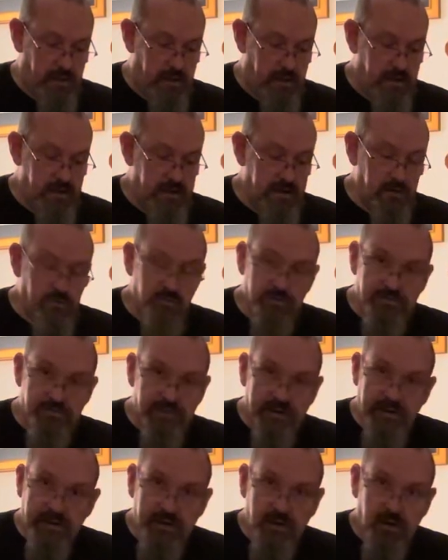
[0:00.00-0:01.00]
It looked
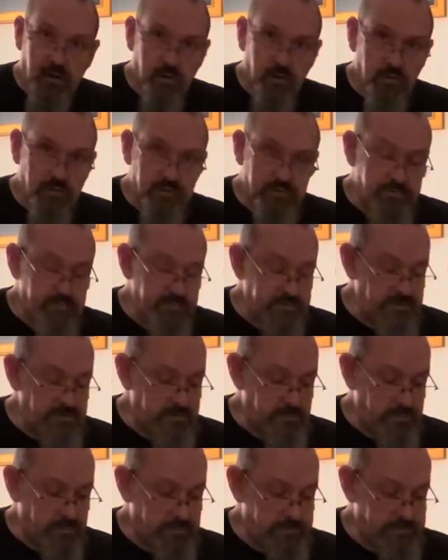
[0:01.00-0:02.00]
very cold and
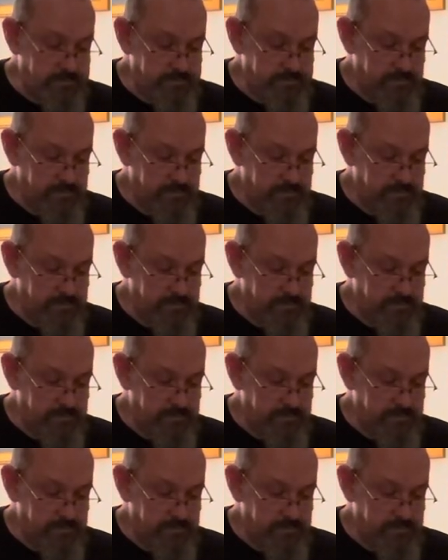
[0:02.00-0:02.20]
miserable.